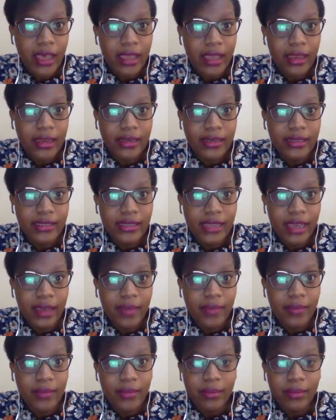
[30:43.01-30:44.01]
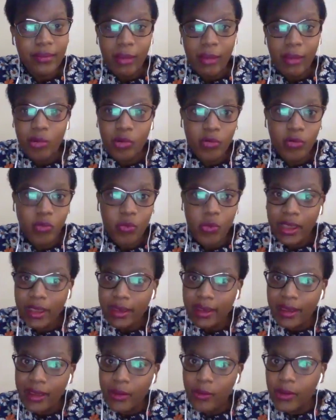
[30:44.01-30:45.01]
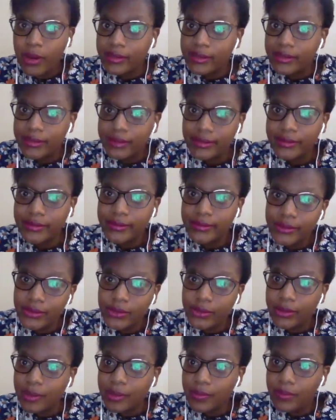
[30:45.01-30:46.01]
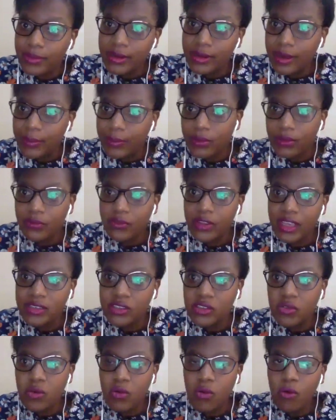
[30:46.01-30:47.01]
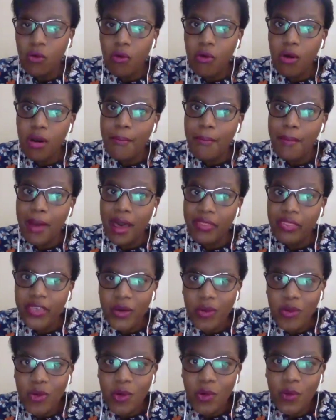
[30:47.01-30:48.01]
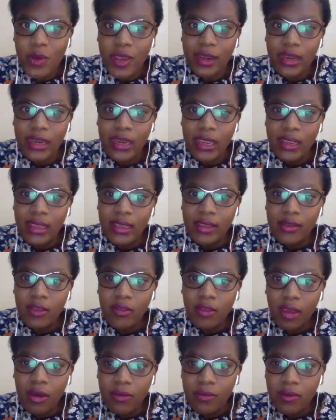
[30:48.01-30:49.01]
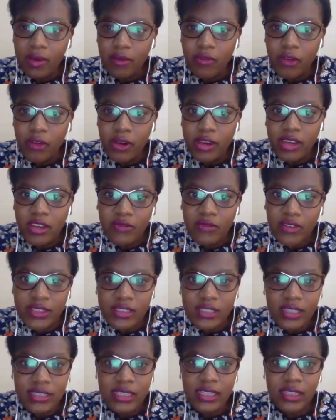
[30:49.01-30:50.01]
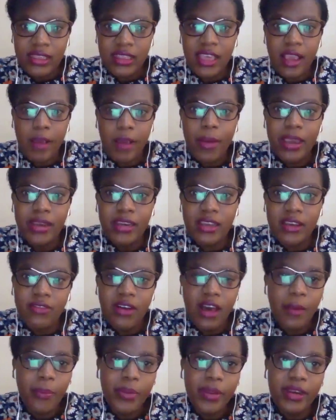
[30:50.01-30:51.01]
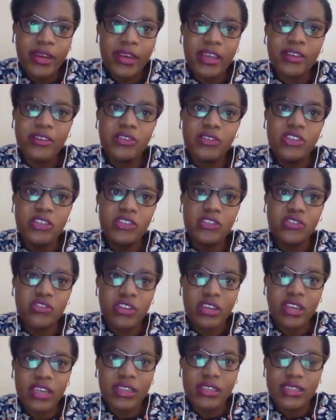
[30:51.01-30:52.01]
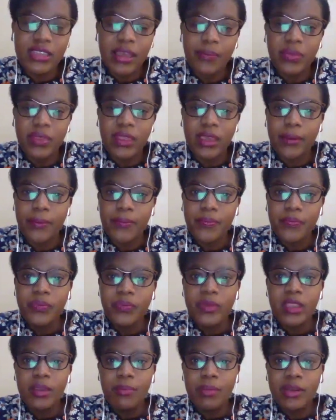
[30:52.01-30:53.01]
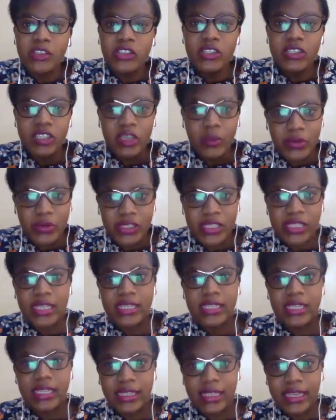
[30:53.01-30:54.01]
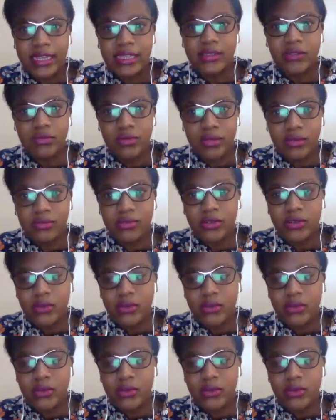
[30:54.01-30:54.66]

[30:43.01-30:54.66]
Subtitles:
and I'm not where I was, a couple of years ago or a month ago when a very devastating thing might have happened and just triggered something. But just appreciating that,